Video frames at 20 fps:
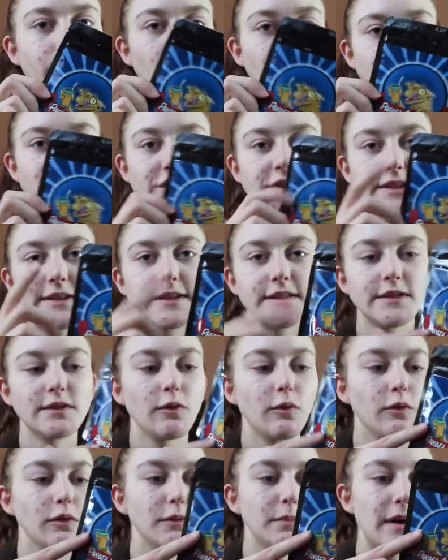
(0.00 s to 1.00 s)
Which, this is
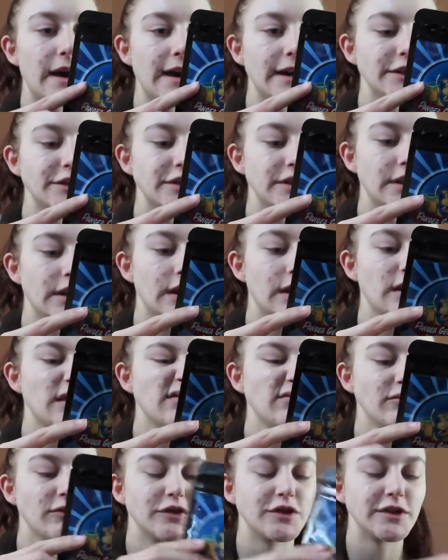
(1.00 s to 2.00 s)
the old
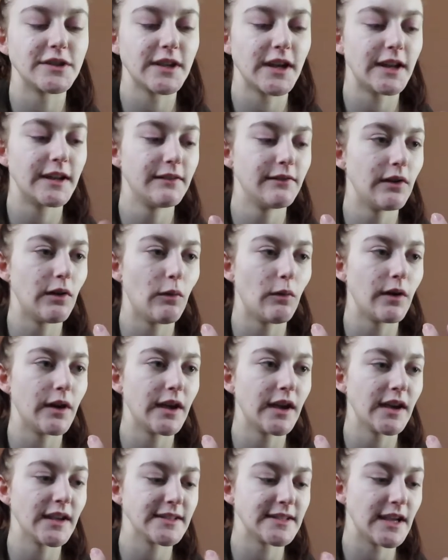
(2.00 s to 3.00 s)
packaging. Which is kind of
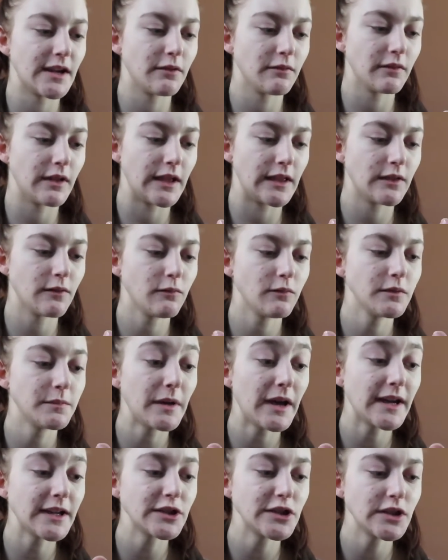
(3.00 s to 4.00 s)
annoying because I don't like the old
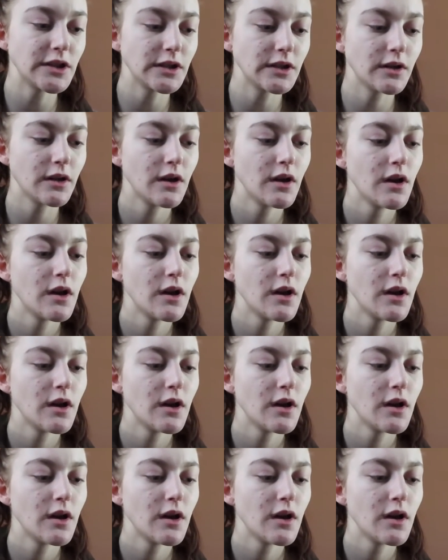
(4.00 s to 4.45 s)
packaging.